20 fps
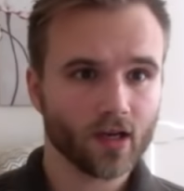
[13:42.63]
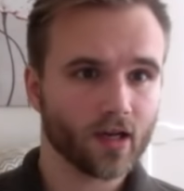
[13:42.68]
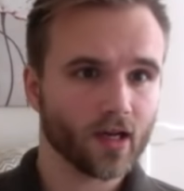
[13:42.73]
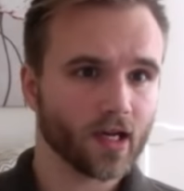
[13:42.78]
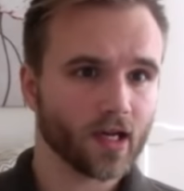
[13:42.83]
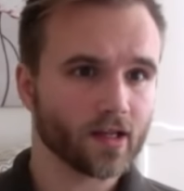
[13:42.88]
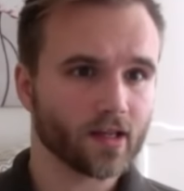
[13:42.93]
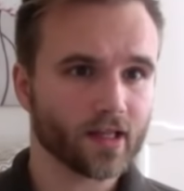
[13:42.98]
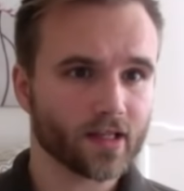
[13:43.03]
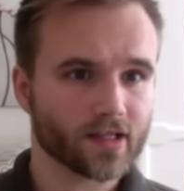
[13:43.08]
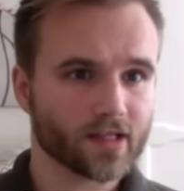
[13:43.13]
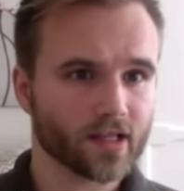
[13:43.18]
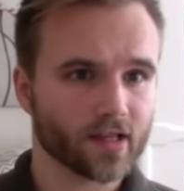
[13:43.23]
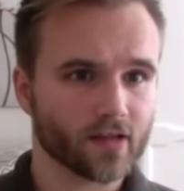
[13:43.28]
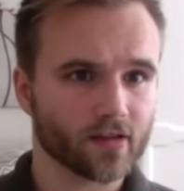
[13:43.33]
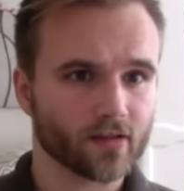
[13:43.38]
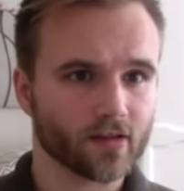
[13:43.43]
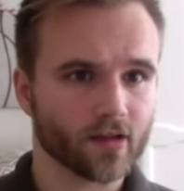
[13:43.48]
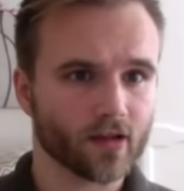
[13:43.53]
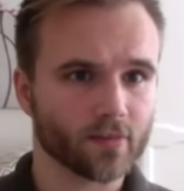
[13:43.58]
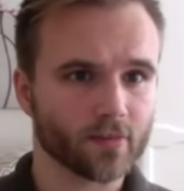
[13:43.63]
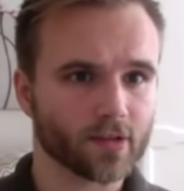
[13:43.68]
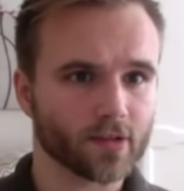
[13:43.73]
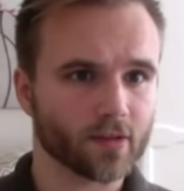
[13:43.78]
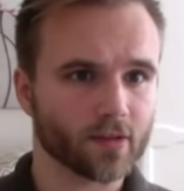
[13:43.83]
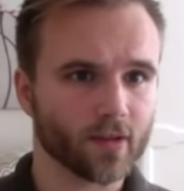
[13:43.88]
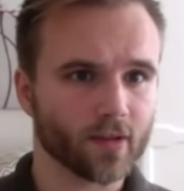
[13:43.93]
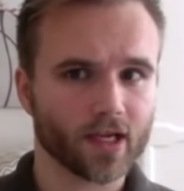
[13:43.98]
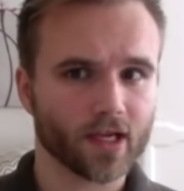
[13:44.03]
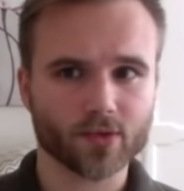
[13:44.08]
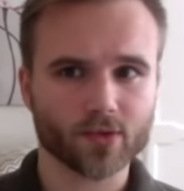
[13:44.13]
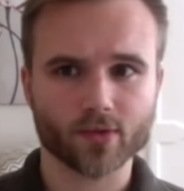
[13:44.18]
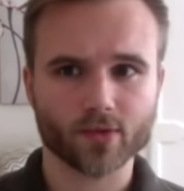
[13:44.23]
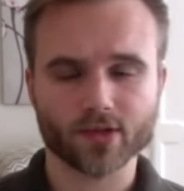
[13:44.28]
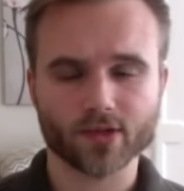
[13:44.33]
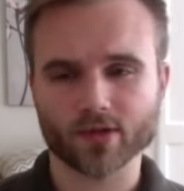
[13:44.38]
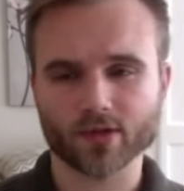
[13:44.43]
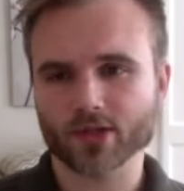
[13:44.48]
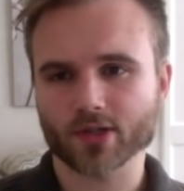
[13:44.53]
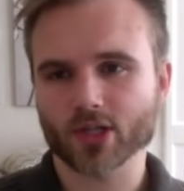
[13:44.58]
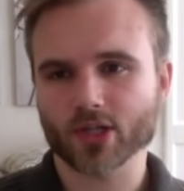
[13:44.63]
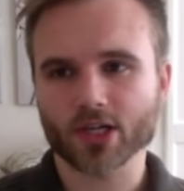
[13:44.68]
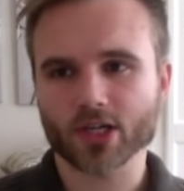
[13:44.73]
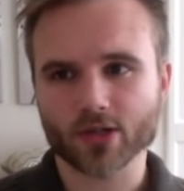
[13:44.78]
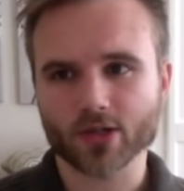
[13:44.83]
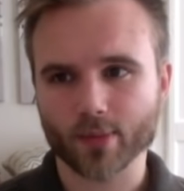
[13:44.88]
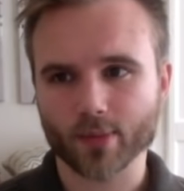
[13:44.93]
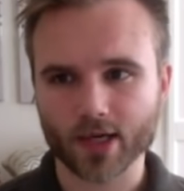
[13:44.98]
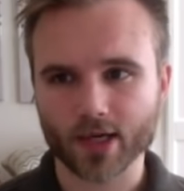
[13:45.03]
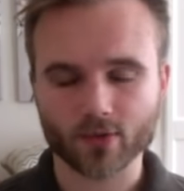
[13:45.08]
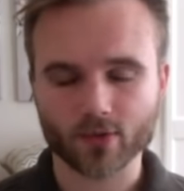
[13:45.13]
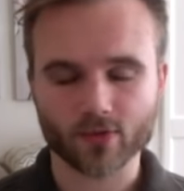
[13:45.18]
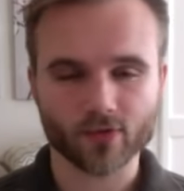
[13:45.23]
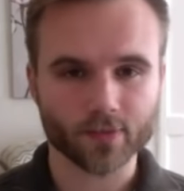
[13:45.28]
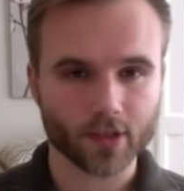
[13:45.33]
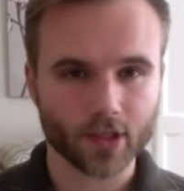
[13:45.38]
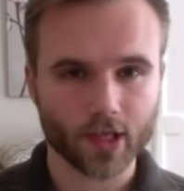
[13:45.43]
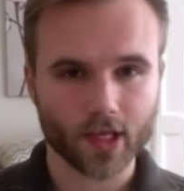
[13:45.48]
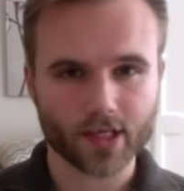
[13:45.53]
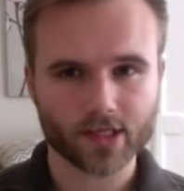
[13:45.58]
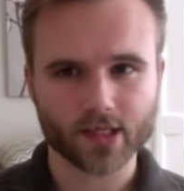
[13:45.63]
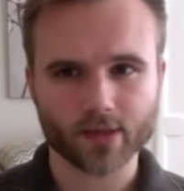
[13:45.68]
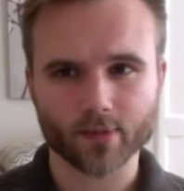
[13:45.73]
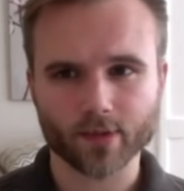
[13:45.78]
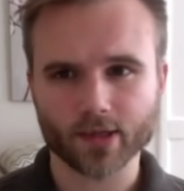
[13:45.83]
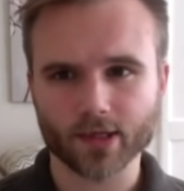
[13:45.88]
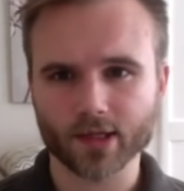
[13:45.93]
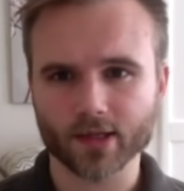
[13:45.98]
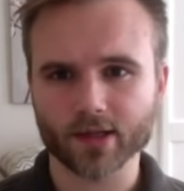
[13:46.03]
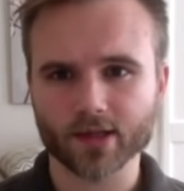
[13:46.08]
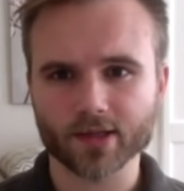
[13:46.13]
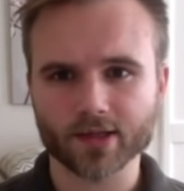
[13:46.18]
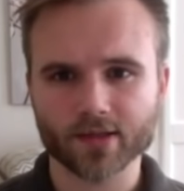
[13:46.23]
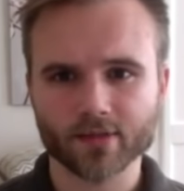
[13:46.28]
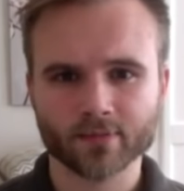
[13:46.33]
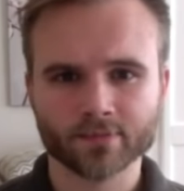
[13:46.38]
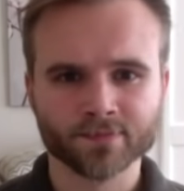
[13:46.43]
And that's it. Update password. So I changed the password from the last time I did this.